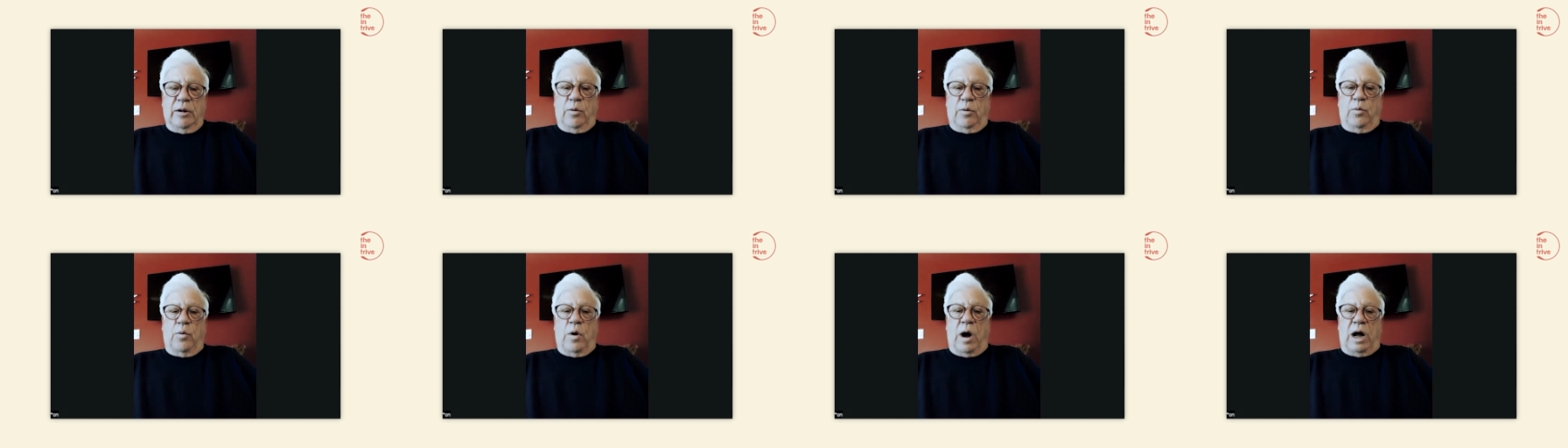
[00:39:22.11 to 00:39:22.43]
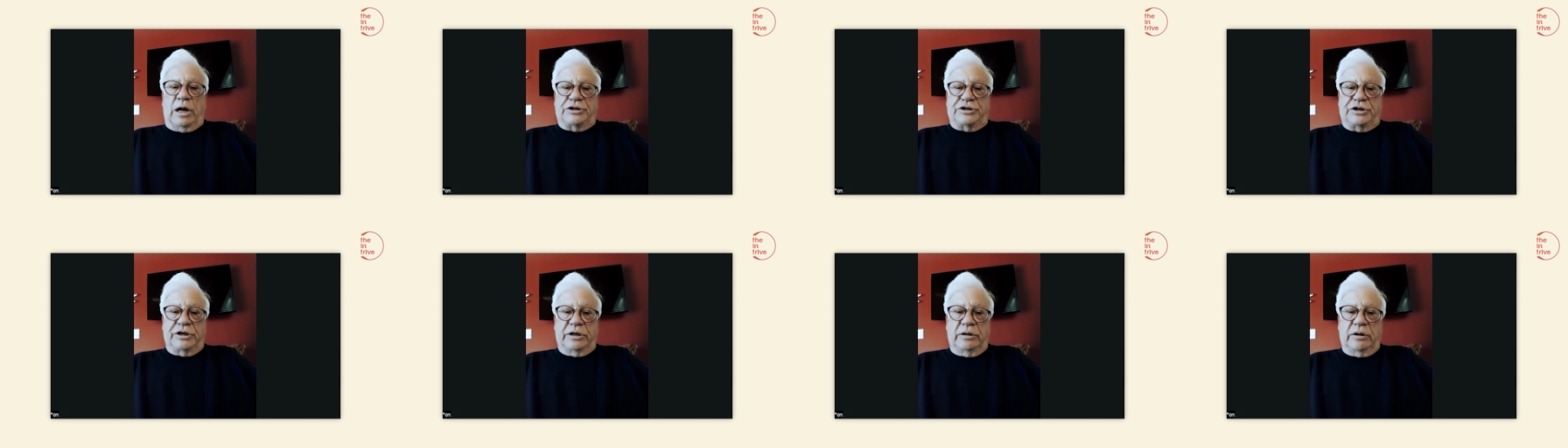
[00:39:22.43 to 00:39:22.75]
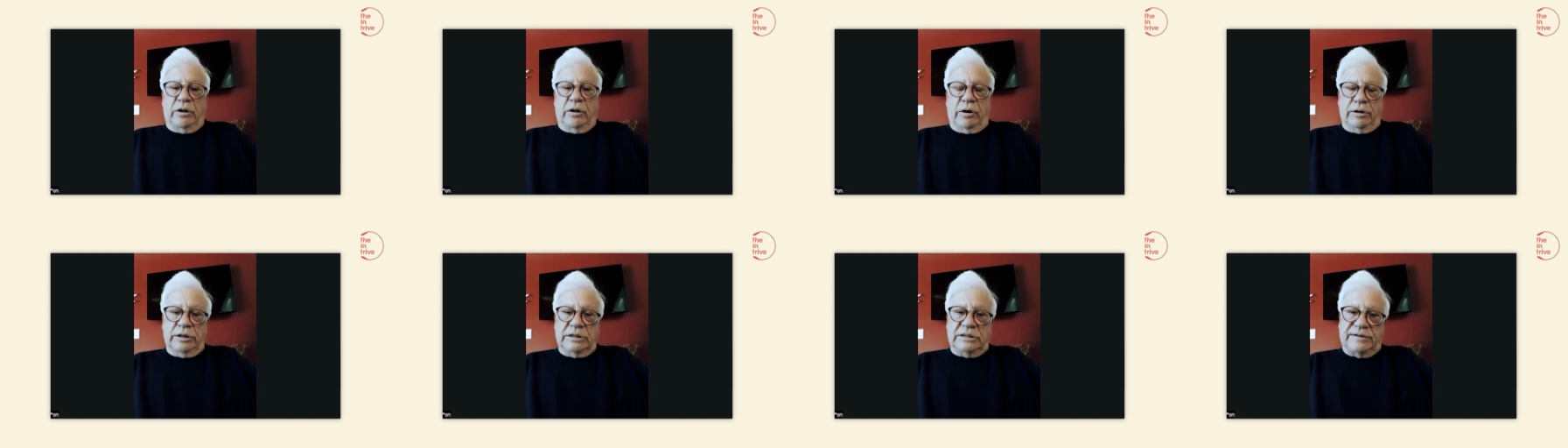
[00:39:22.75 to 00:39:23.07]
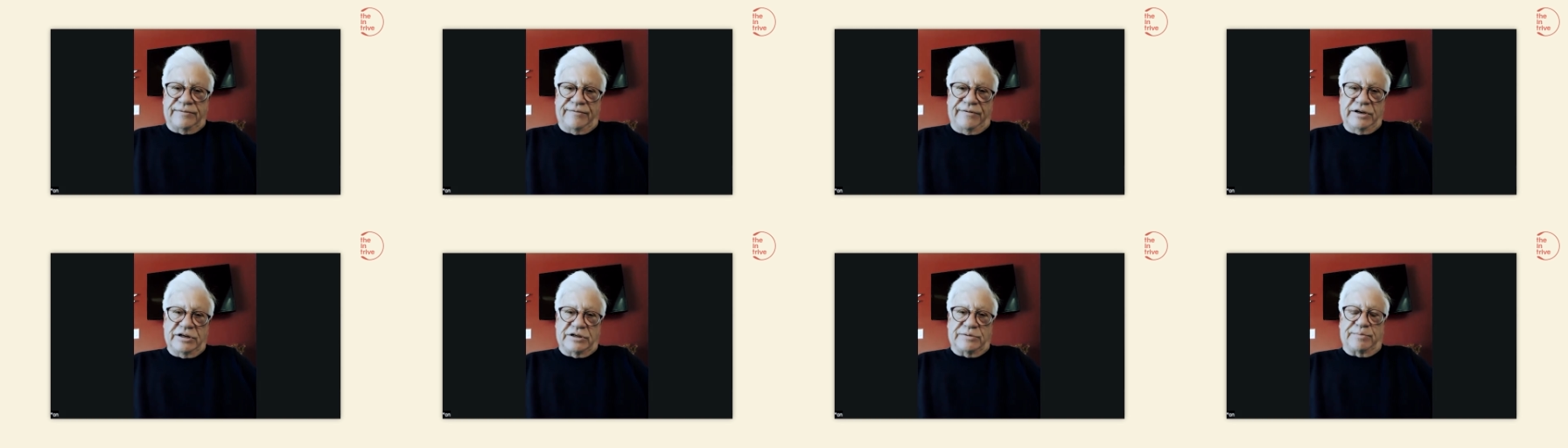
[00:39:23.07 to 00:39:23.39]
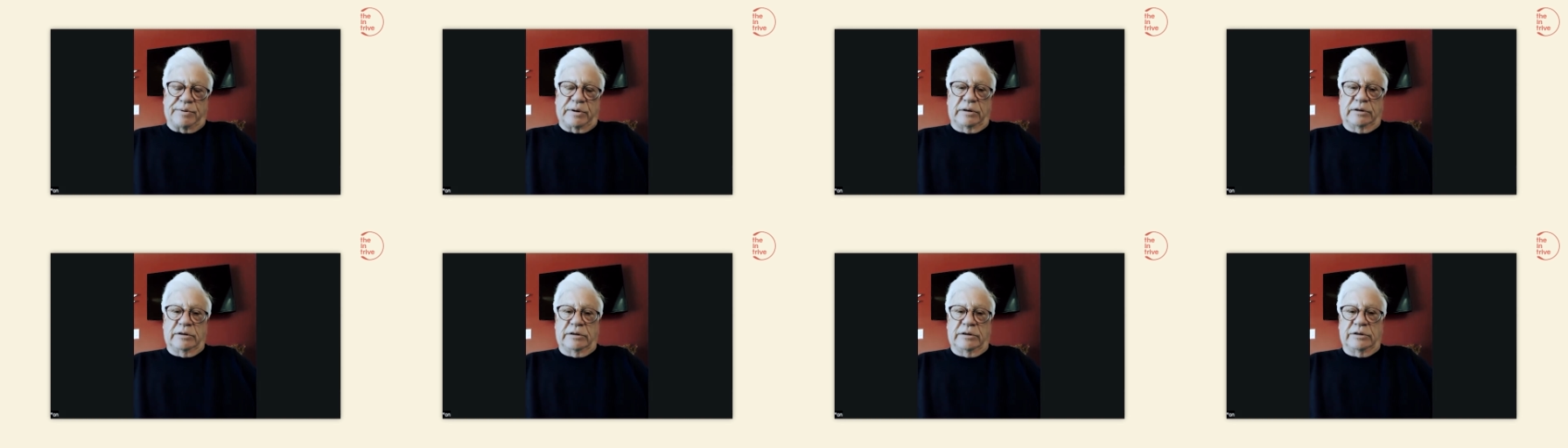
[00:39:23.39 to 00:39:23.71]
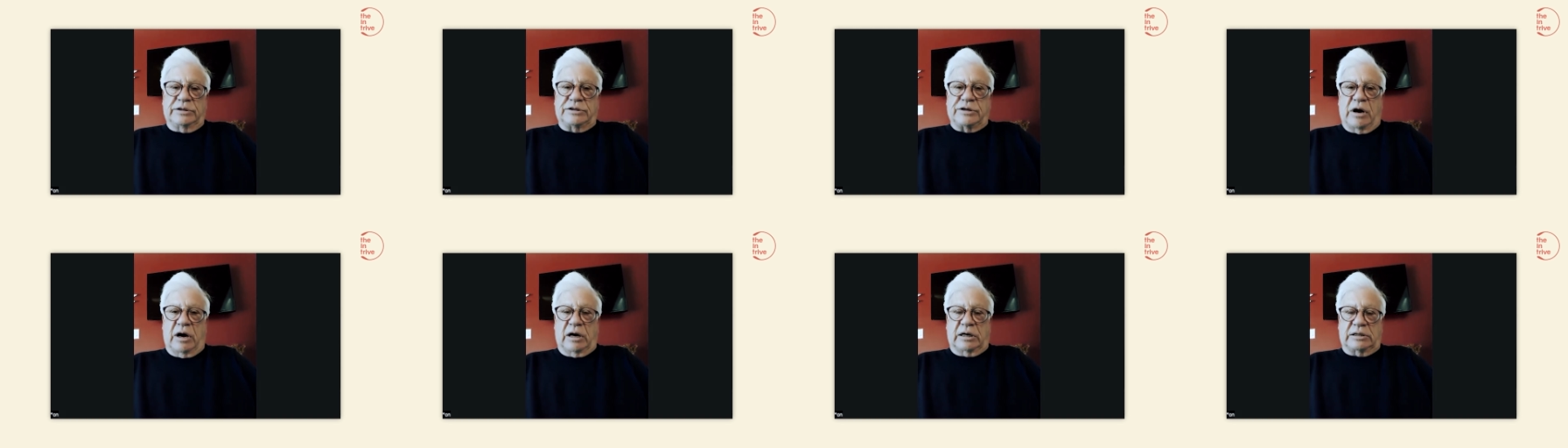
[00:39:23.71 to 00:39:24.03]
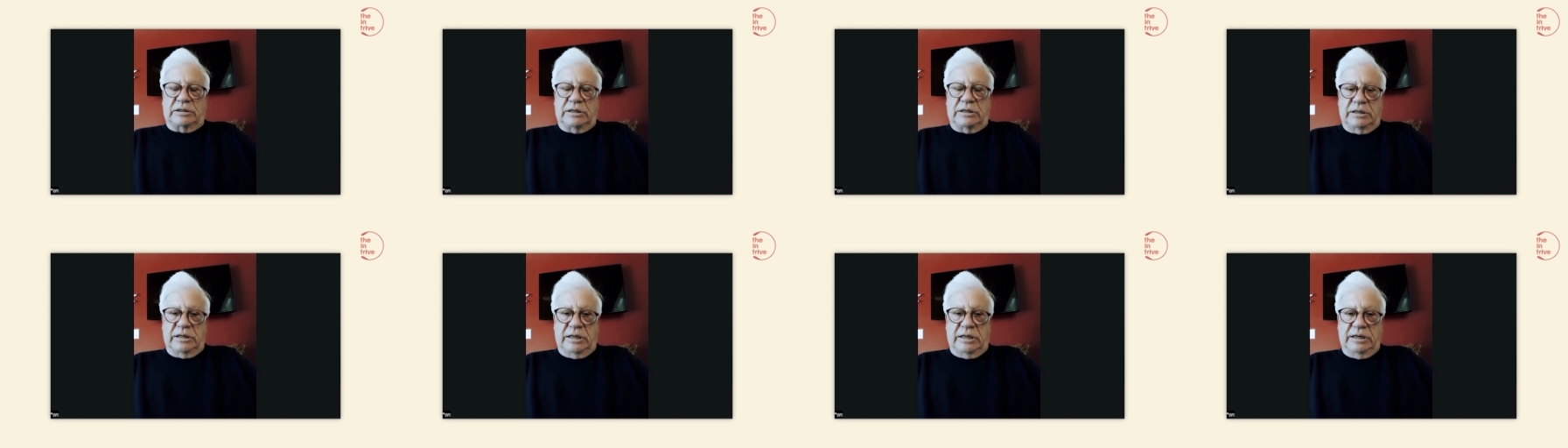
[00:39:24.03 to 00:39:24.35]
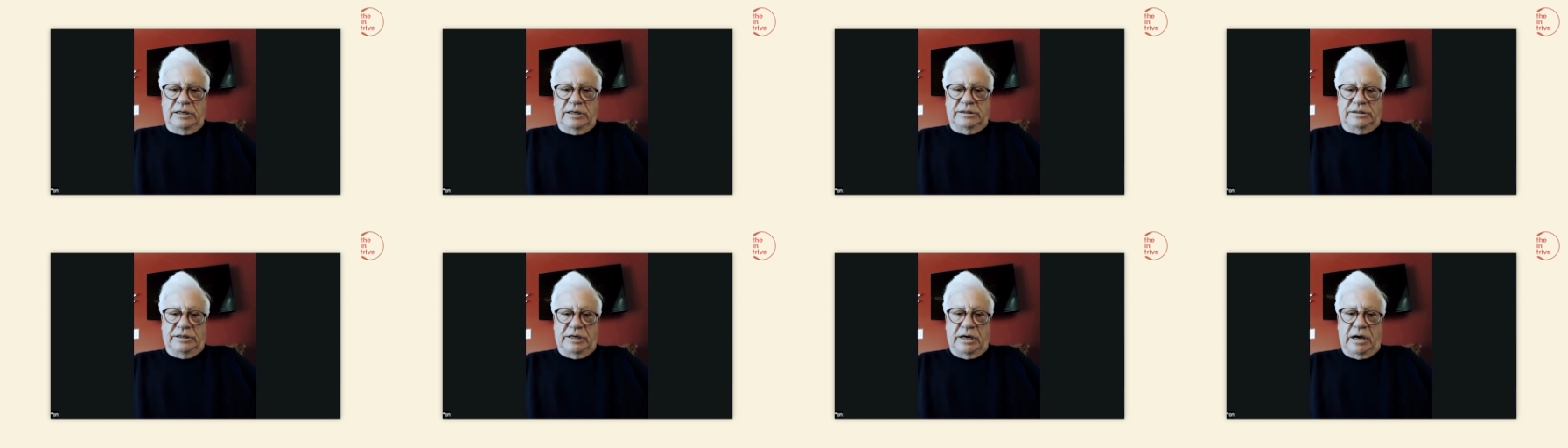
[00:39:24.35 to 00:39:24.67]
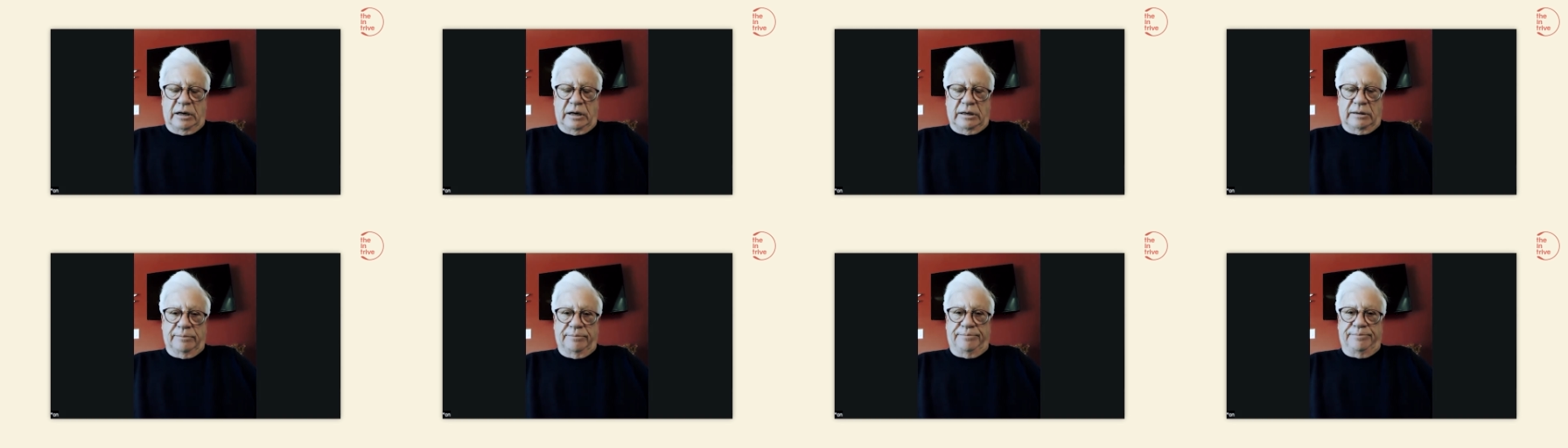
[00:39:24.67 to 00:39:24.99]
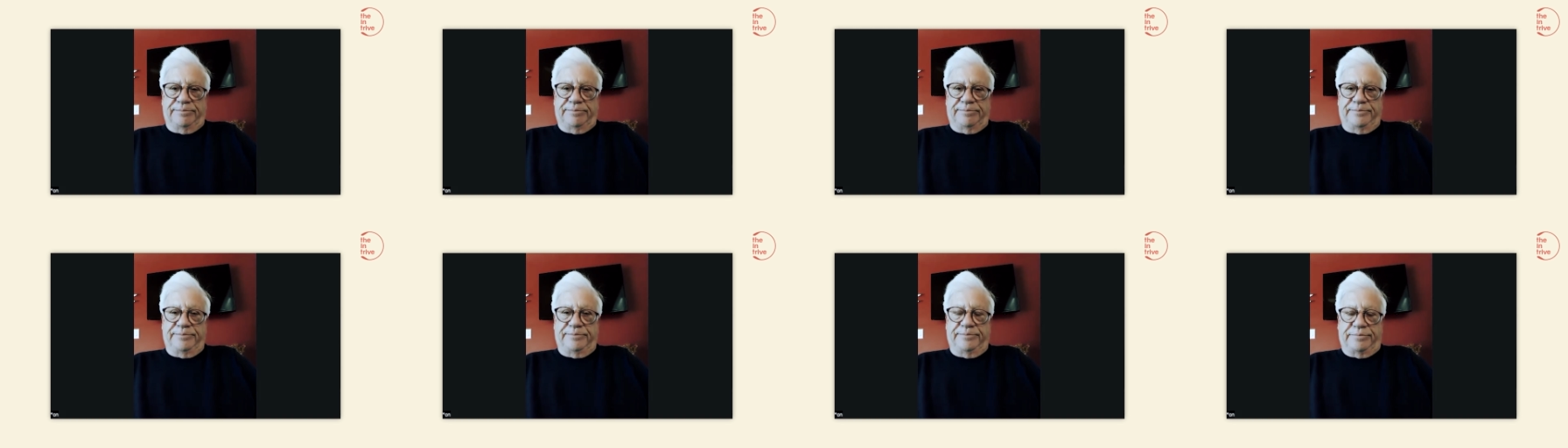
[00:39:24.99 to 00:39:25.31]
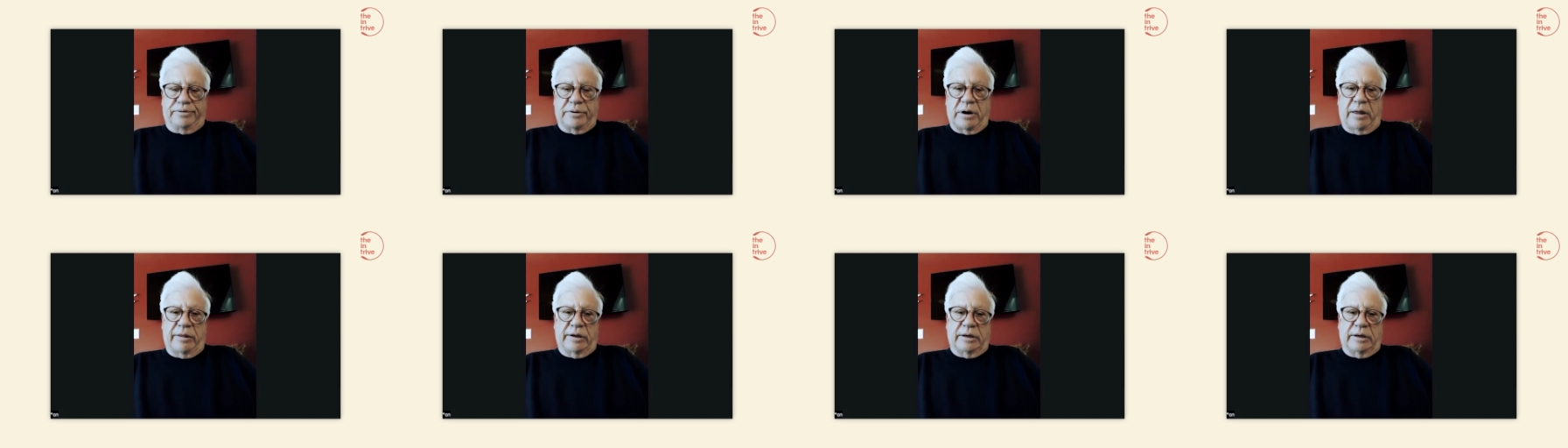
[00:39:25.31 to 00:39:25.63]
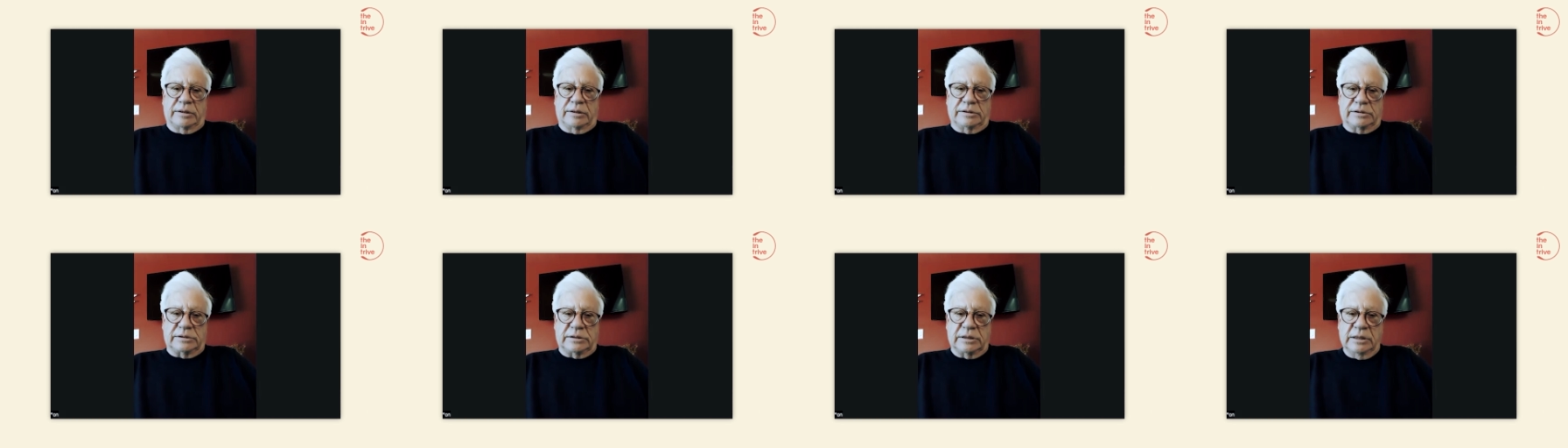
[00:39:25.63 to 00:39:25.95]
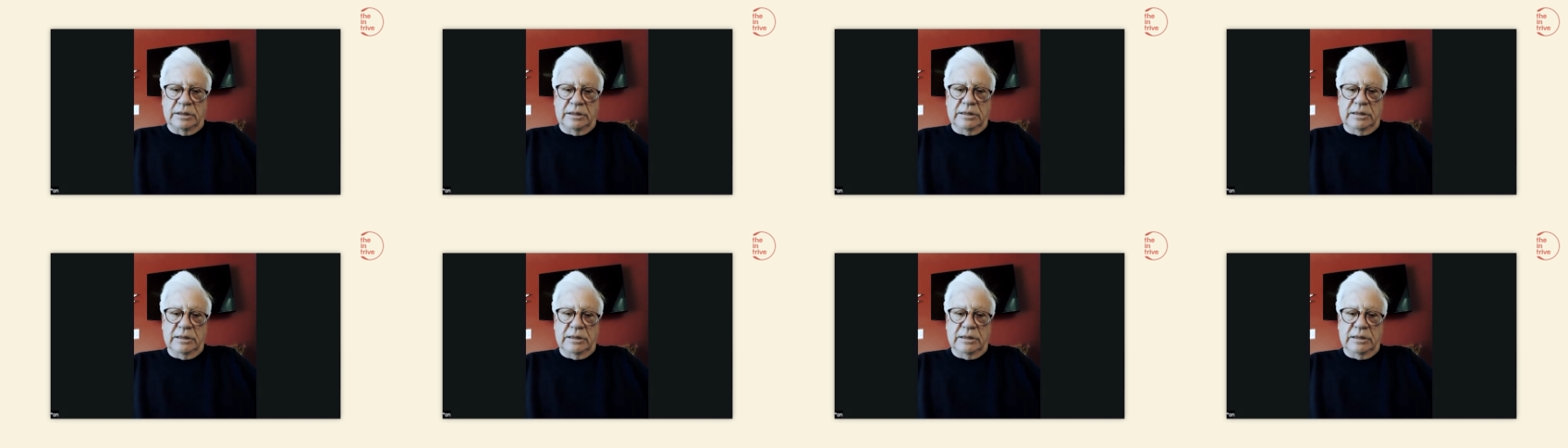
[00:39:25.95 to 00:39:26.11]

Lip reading: watching Lawrence Fishburne talk to these young brothers